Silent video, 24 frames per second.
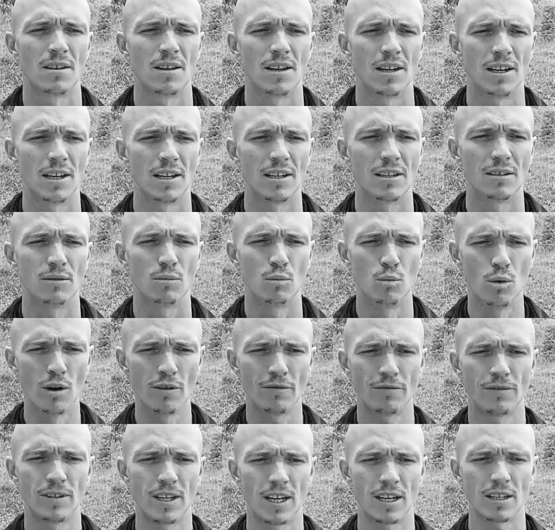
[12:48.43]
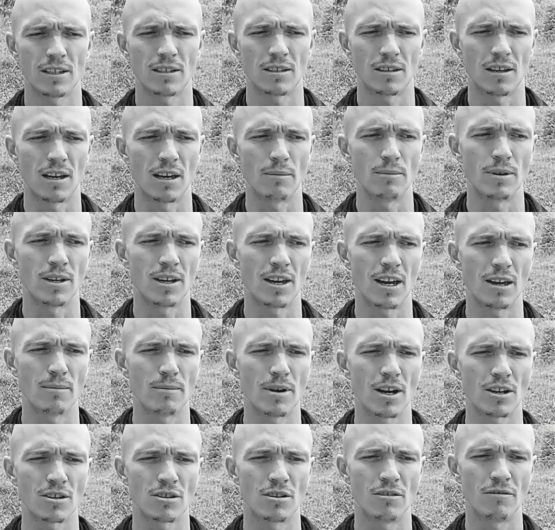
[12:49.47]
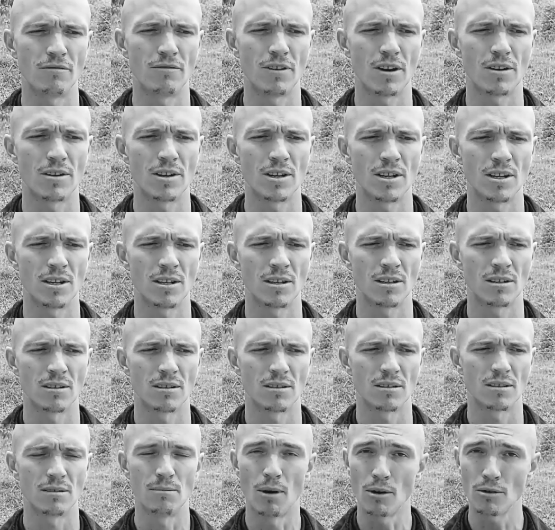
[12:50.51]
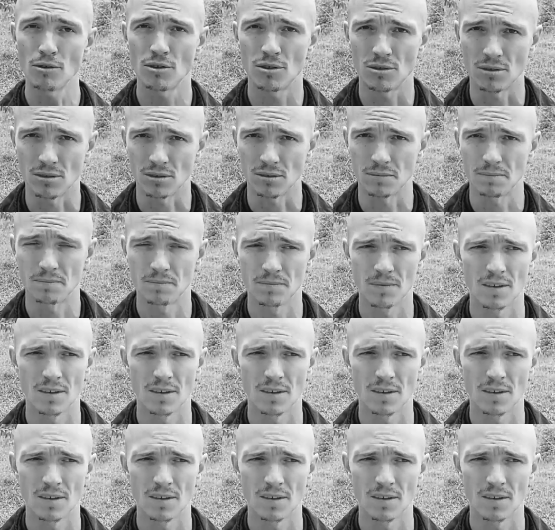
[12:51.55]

And with that, I became actually very emotional.